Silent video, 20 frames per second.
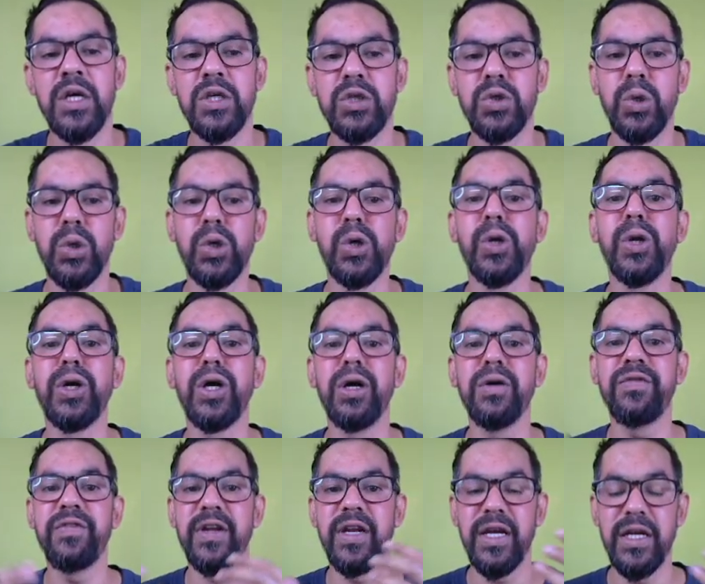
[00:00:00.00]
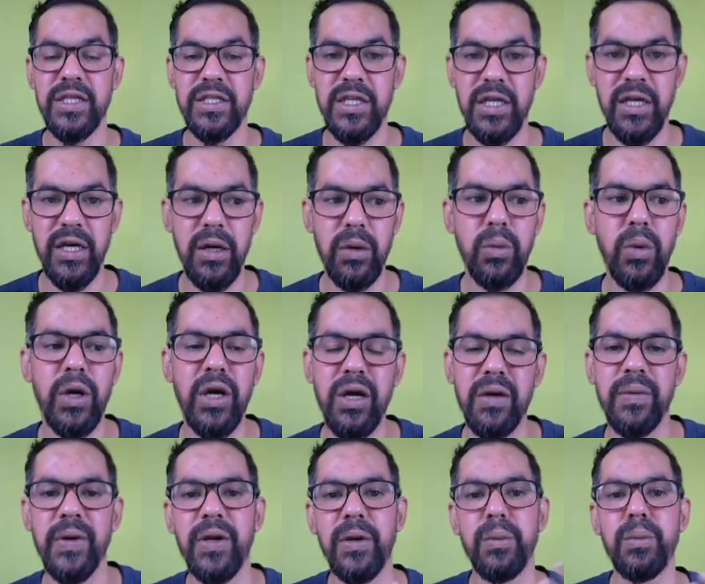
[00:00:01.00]
So during a financial year,
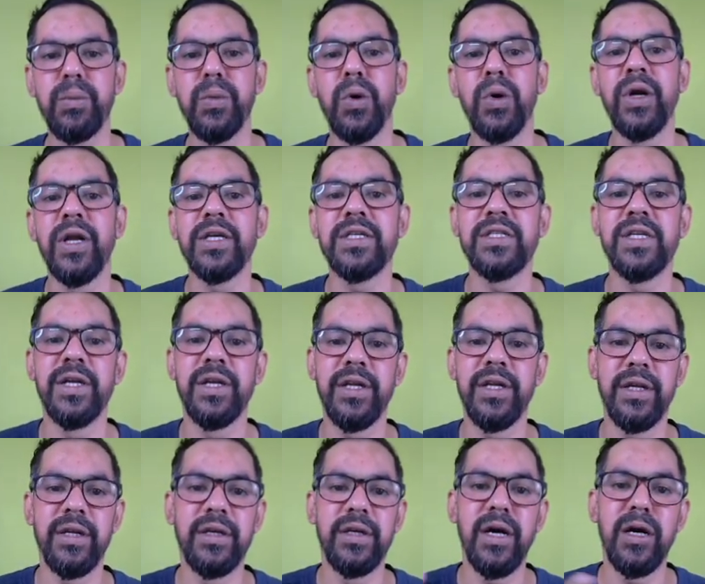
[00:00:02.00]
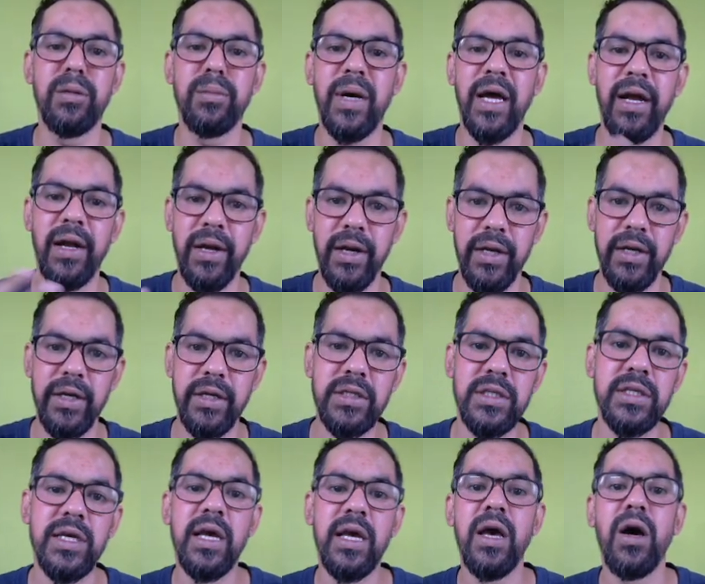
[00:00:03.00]
whatever import is done by
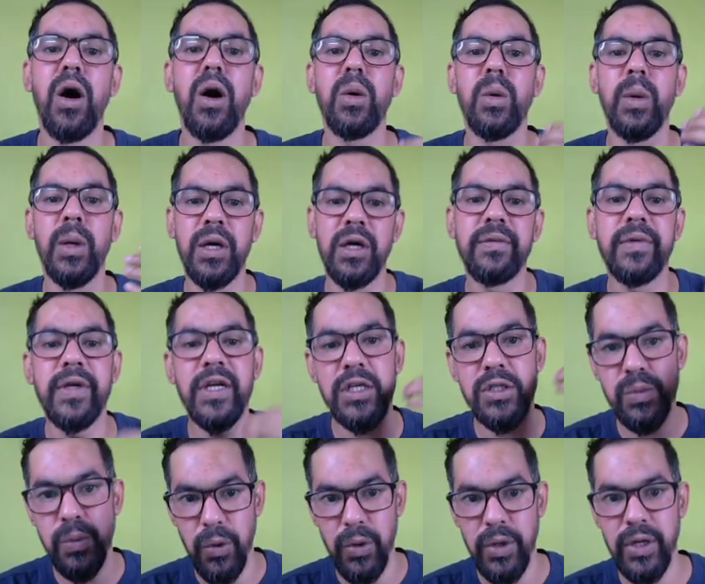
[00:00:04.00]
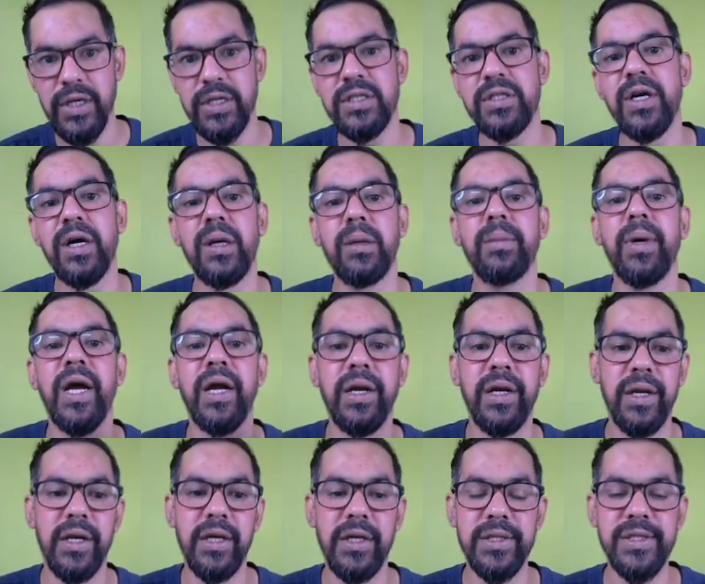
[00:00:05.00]
Indians or whatever export is done by
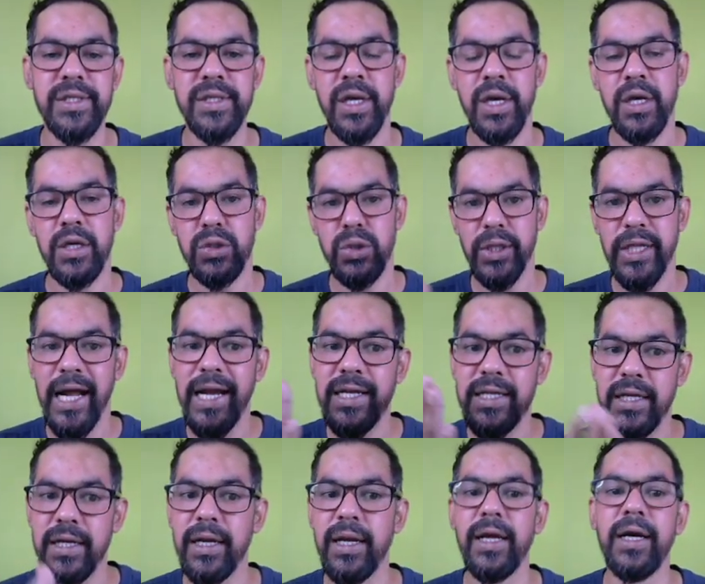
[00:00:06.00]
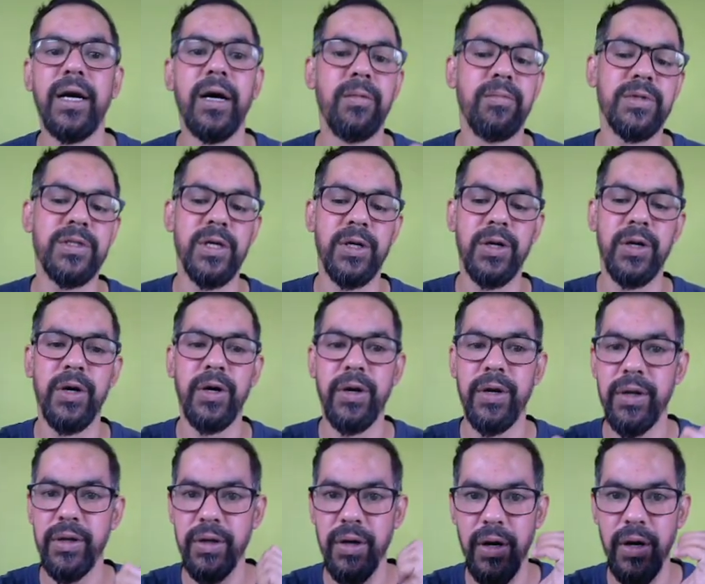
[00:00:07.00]
Indians, so that generally comes
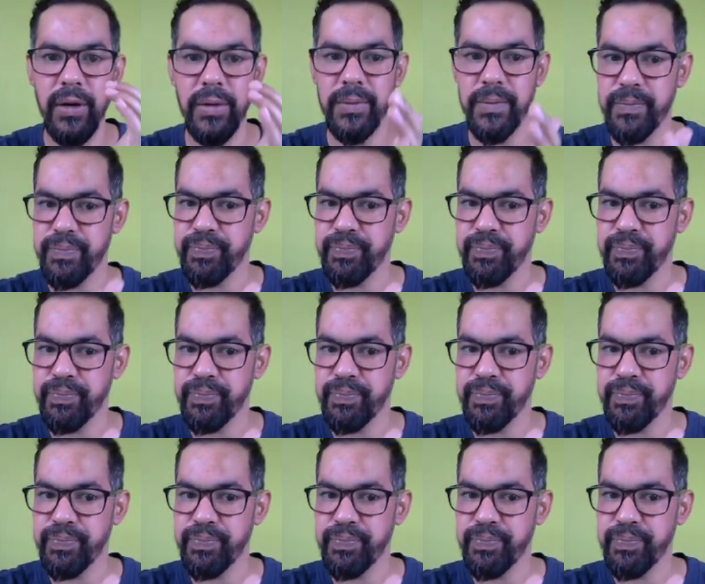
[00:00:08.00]
under your